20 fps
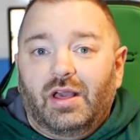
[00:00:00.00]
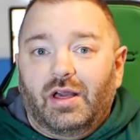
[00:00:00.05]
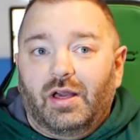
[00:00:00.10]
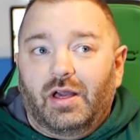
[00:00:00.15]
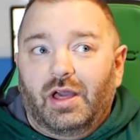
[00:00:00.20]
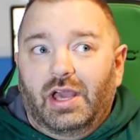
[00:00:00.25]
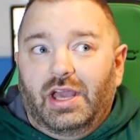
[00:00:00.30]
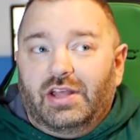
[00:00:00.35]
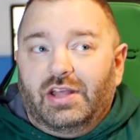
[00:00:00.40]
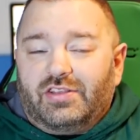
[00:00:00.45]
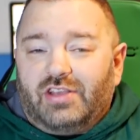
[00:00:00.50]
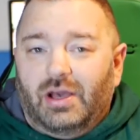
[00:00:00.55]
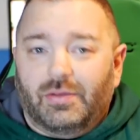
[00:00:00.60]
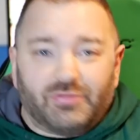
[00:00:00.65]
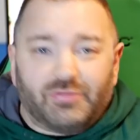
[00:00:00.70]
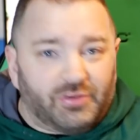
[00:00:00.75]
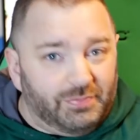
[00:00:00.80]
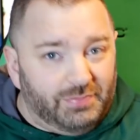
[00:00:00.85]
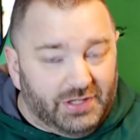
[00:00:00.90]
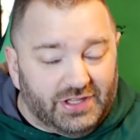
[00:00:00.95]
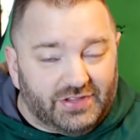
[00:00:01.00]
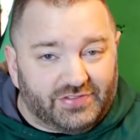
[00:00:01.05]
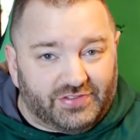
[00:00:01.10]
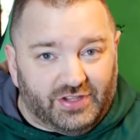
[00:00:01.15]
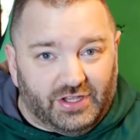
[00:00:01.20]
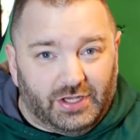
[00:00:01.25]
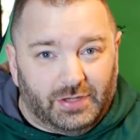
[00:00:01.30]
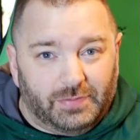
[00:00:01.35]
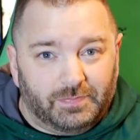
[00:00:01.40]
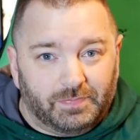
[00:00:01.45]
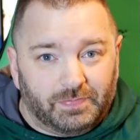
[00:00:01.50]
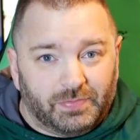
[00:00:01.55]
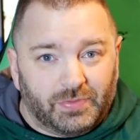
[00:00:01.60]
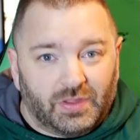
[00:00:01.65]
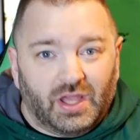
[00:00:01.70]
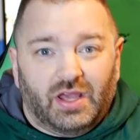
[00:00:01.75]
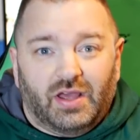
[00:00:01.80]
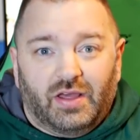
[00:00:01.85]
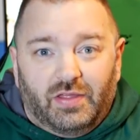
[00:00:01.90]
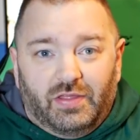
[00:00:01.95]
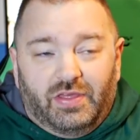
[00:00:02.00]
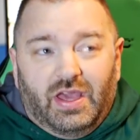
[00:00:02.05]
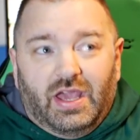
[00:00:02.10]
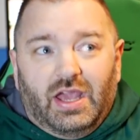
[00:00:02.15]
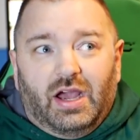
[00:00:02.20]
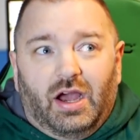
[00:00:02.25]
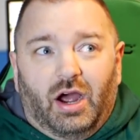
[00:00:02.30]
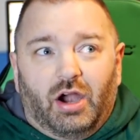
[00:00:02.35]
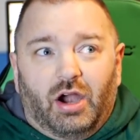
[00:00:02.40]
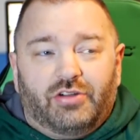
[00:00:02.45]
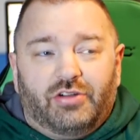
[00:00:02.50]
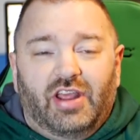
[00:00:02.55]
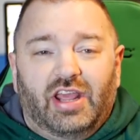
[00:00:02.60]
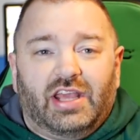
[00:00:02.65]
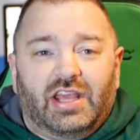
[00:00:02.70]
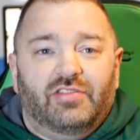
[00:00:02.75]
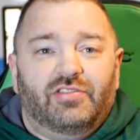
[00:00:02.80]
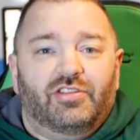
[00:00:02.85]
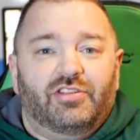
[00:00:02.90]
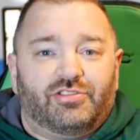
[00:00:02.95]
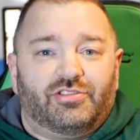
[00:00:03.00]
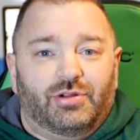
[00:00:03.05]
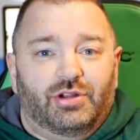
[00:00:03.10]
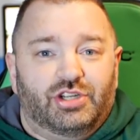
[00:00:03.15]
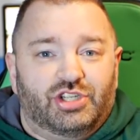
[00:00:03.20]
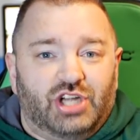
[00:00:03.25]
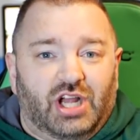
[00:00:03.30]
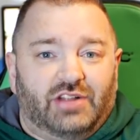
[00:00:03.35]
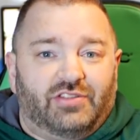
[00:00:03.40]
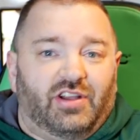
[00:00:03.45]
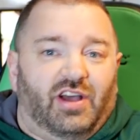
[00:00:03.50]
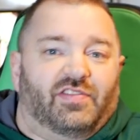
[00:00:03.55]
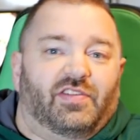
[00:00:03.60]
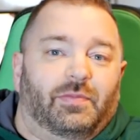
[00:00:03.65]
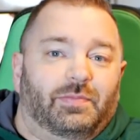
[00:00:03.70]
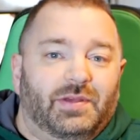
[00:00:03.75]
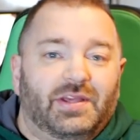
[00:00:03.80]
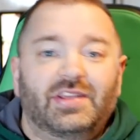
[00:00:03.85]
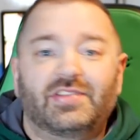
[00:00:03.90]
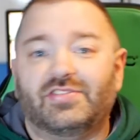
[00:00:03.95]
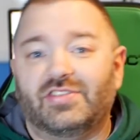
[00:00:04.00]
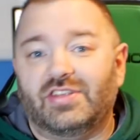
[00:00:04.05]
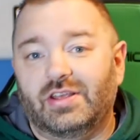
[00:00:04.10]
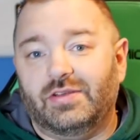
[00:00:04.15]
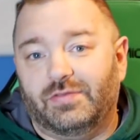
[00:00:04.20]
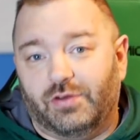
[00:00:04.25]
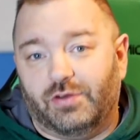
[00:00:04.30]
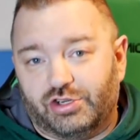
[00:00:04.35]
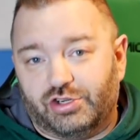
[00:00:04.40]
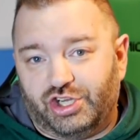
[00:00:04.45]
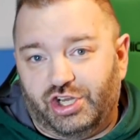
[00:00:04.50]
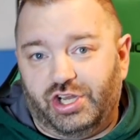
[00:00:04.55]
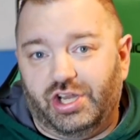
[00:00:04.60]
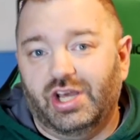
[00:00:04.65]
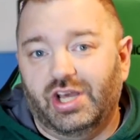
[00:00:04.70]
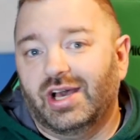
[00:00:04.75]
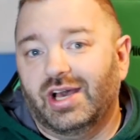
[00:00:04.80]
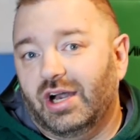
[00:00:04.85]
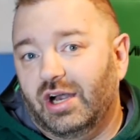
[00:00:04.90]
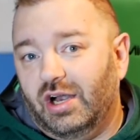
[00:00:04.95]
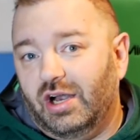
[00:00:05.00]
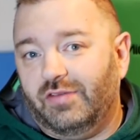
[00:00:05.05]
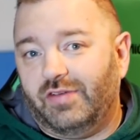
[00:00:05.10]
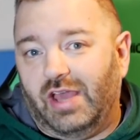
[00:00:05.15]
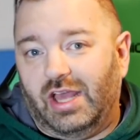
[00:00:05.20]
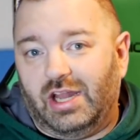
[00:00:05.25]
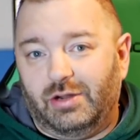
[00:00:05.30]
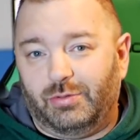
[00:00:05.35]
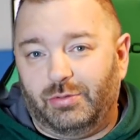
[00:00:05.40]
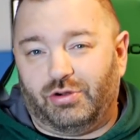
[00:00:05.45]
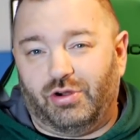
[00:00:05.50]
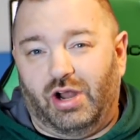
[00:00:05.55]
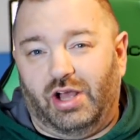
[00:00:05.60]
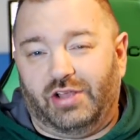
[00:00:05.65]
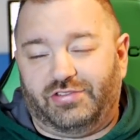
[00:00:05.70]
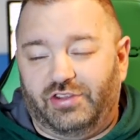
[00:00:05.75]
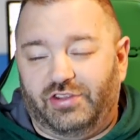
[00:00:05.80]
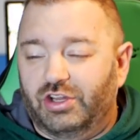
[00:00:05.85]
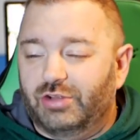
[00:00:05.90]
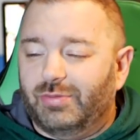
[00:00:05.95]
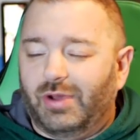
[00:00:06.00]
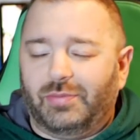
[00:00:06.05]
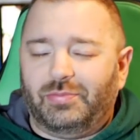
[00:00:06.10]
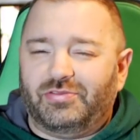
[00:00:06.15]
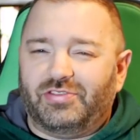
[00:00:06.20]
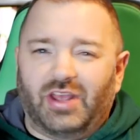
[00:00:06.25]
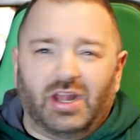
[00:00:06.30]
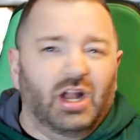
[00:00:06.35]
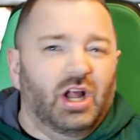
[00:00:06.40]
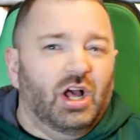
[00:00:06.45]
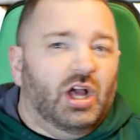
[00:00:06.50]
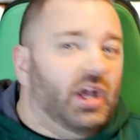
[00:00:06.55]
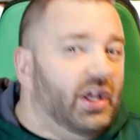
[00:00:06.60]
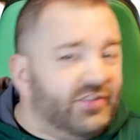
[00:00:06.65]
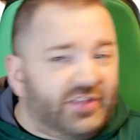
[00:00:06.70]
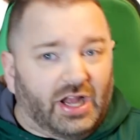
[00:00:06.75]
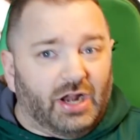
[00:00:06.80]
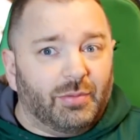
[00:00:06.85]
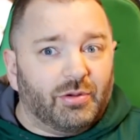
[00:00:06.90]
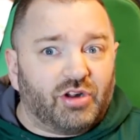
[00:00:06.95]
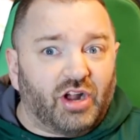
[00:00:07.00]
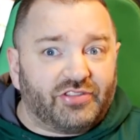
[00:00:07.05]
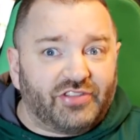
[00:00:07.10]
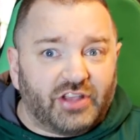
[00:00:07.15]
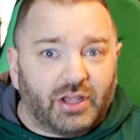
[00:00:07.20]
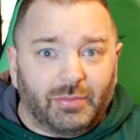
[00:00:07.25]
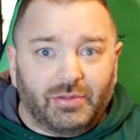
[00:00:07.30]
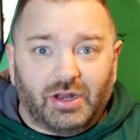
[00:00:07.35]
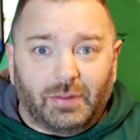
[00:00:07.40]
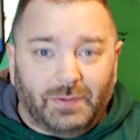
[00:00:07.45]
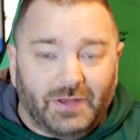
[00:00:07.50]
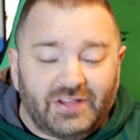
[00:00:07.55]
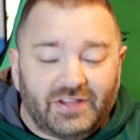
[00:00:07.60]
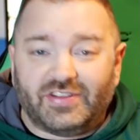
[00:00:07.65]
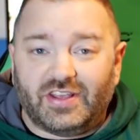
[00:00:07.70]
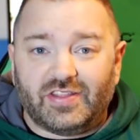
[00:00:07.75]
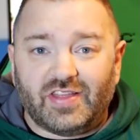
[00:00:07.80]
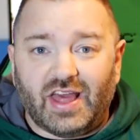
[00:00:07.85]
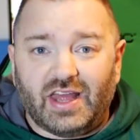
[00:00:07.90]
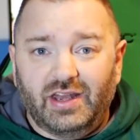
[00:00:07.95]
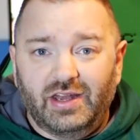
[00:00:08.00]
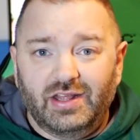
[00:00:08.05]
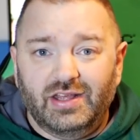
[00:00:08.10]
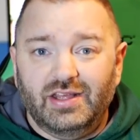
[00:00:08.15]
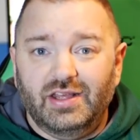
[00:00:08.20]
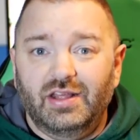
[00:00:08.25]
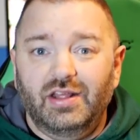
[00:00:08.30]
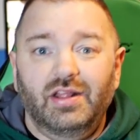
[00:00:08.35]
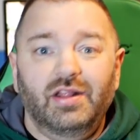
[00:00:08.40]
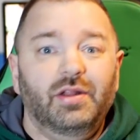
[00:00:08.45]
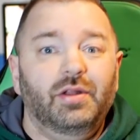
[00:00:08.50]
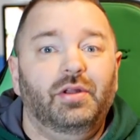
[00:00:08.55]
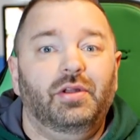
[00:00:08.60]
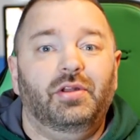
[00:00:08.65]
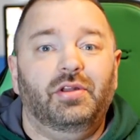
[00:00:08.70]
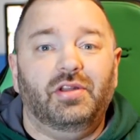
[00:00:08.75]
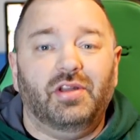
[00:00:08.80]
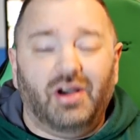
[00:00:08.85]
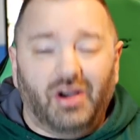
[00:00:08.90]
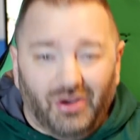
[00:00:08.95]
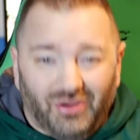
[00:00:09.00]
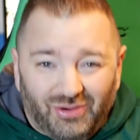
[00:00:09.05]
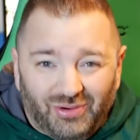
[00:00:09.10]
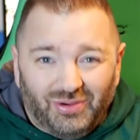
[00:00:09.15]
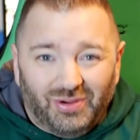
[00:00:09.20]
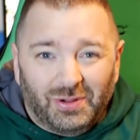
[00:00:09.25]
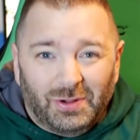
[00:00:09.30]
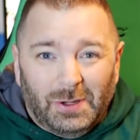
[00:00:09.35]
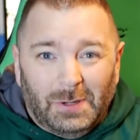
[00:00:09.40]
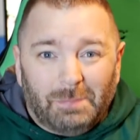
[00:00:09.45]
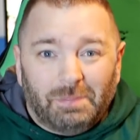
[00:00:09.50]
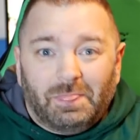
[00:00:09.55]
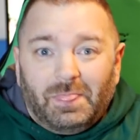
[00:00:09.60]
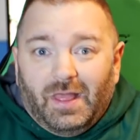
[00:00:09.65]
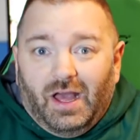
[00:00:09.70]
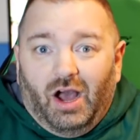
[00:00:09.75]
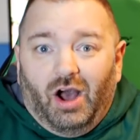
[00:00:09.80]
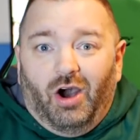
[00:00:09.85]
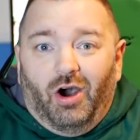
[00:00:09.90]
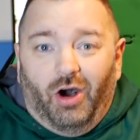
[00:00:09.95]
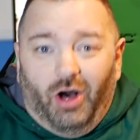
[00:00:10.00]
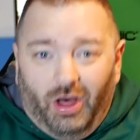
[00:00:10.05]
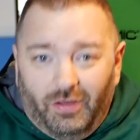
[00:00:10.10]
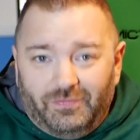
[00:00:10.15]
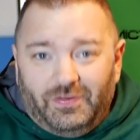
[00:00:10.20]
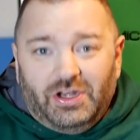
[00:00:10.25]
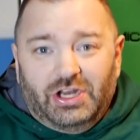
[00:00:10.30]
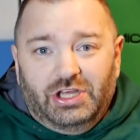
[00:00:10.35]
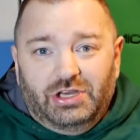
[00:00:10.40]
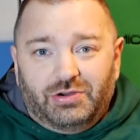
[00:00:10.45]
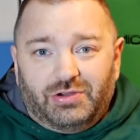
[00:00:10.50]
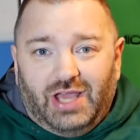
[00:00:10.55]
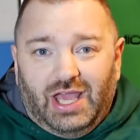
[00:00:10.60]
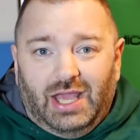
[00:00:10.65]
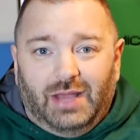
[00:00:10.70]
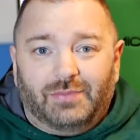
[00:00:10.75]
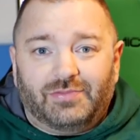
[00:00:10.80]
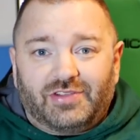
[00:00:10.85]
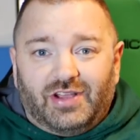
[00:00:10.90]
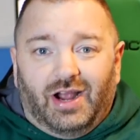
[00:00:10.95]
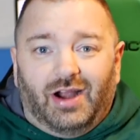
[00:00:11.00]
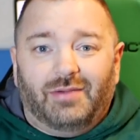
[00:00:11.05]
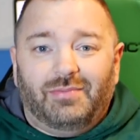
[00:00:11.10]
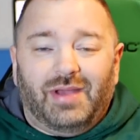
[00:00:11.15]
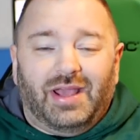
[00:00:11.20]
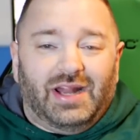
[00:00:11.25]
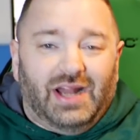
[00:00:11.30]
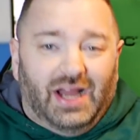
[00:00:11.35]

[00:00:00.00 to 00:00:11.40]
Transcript: It comes from PC. They are taking these screenshots of a PC version of Animal Crossing. You might be saying, is Animal Crossing coming to PC then? No. All video games are made on